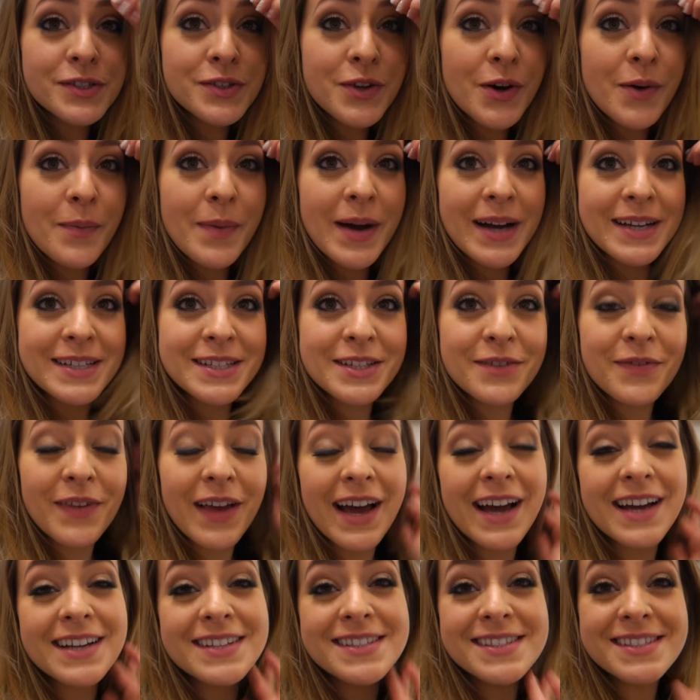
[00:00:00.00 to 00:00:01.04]
got back to the
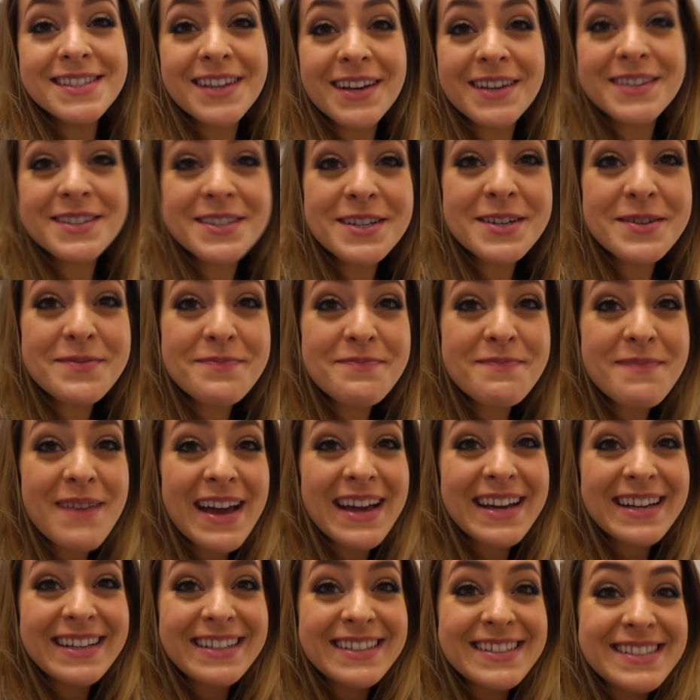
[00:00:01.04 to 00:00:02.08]
flat. I had such an
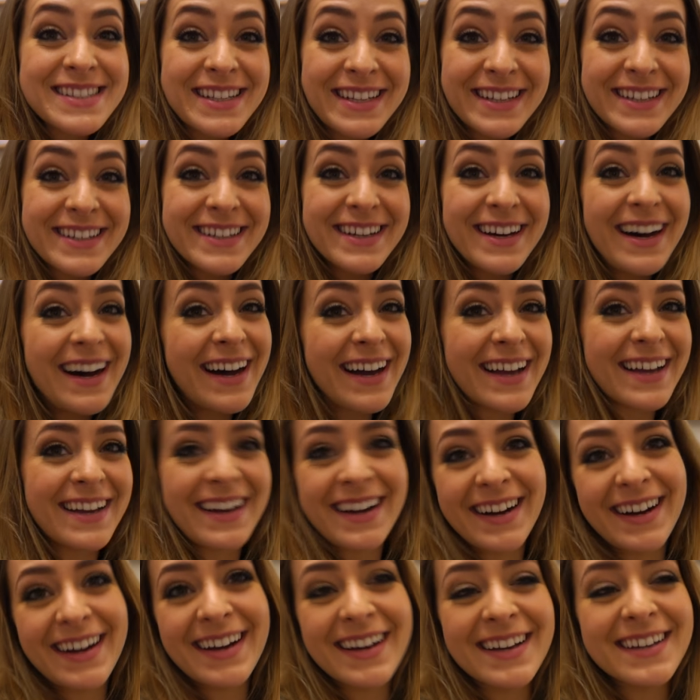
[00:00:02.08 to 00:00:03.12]
amazing night,
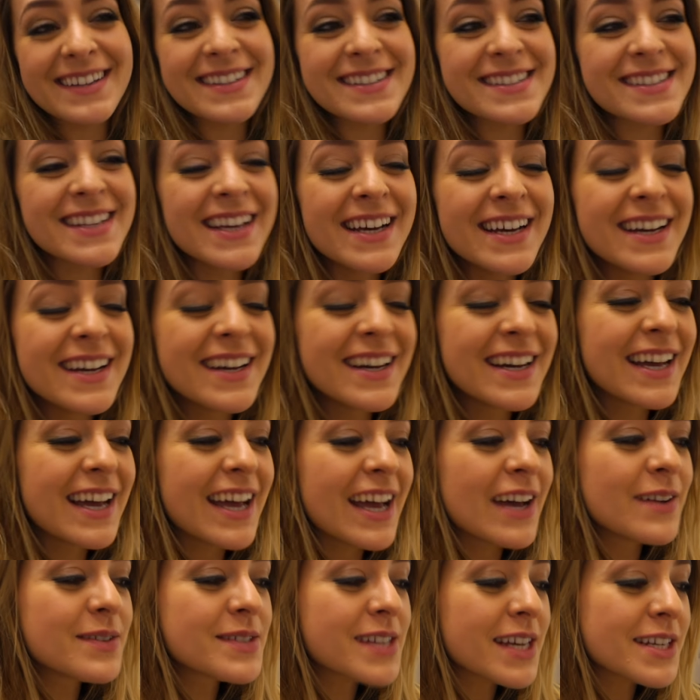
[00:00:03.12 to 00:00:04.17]
guys.
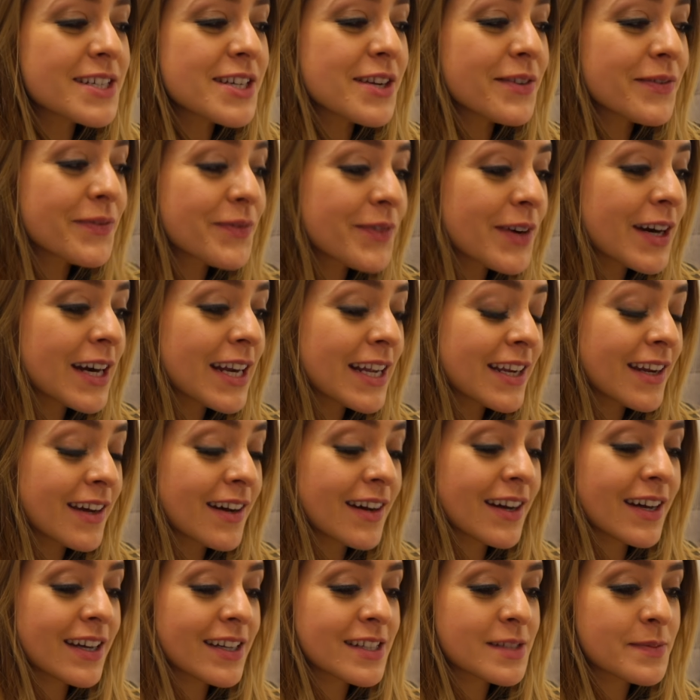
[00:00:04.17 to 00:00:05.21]
It was actually really
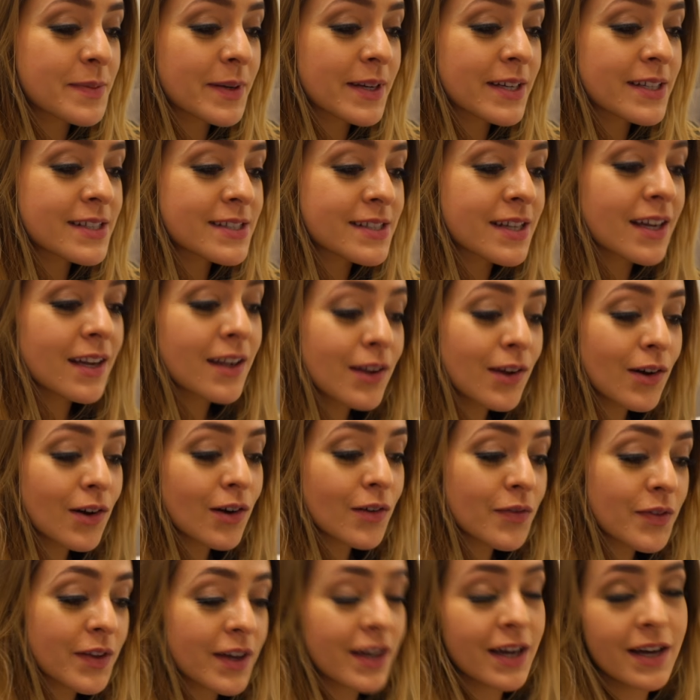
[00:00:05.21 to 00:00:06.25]
nice because a
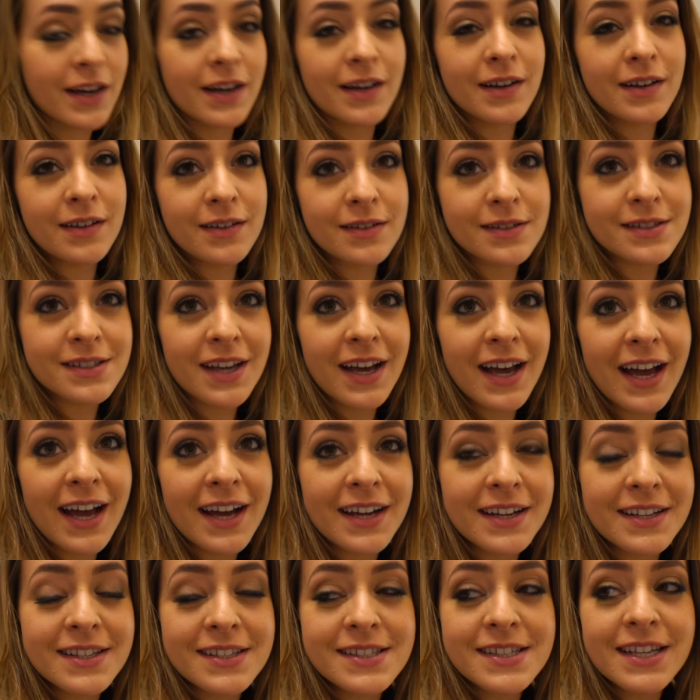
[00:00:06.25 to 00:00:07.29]
lot of the girls I
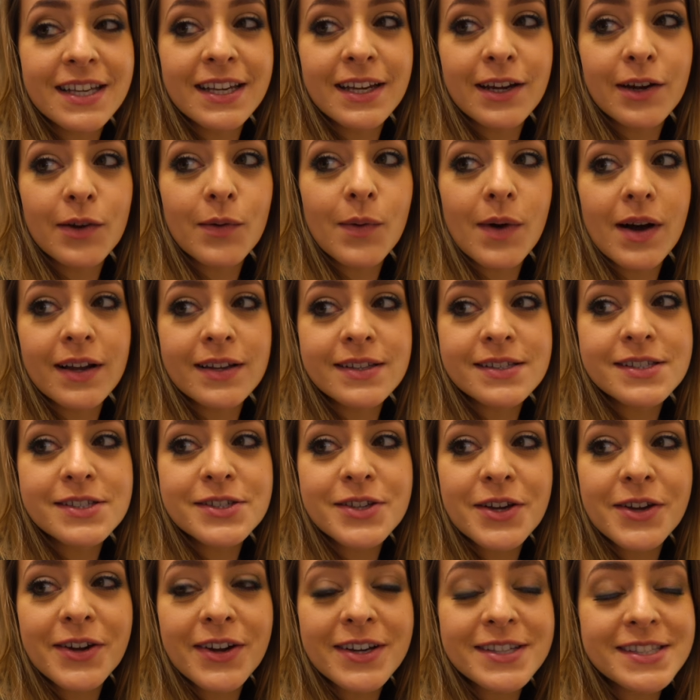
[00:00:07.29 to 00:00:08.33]
hadn't seen in a while. It's
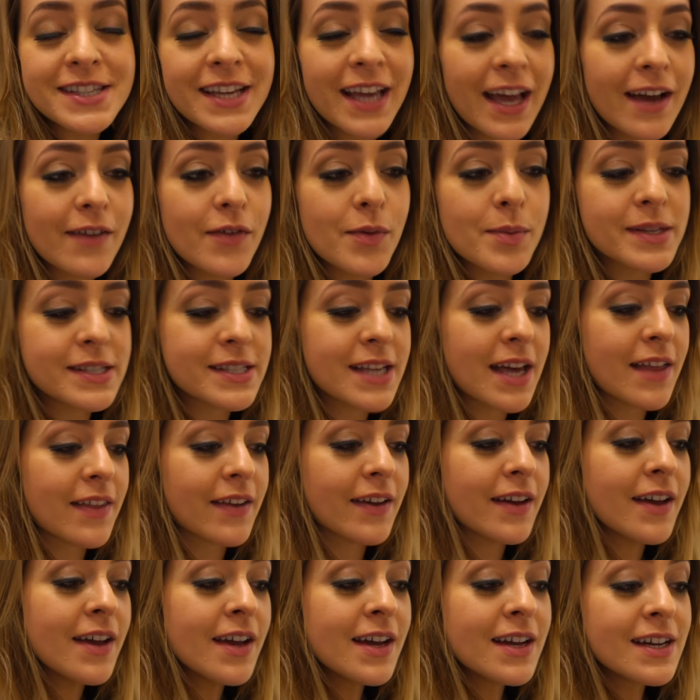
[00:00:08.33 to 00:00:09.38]
so nice to get everybody
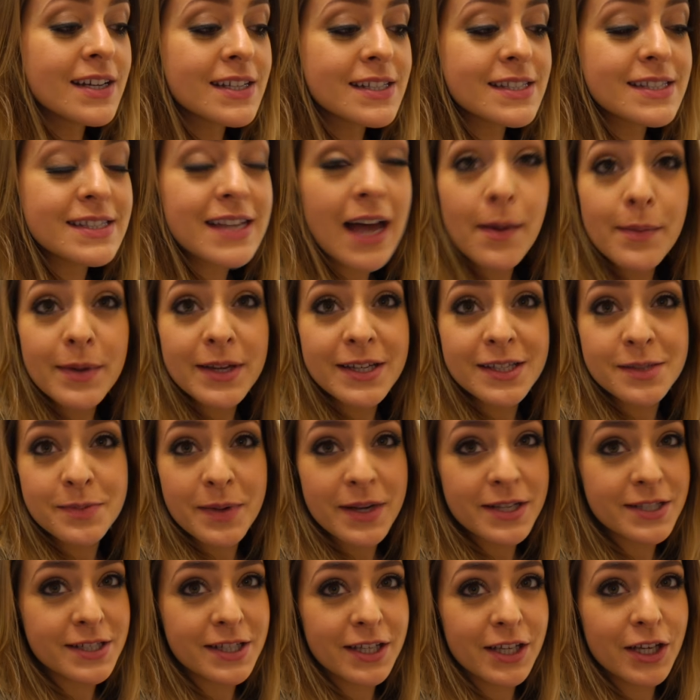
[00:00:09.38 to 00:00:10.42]
together. Sammy
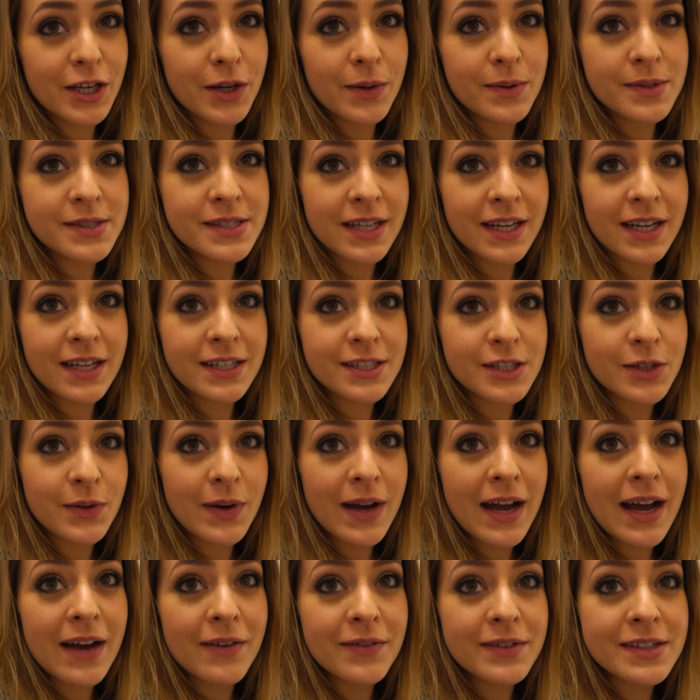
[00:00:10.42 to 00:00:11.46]
especially, who I was sitting next to,
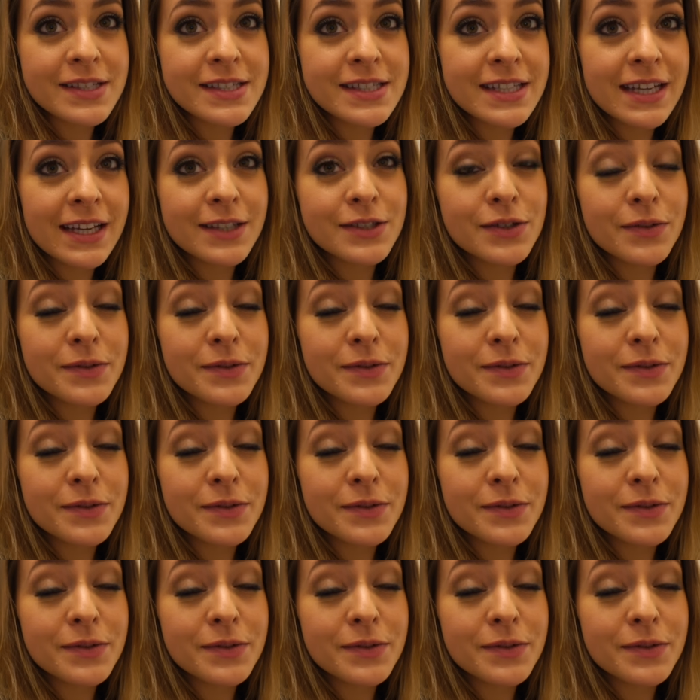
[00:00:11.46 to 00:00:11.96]
I haven't seen because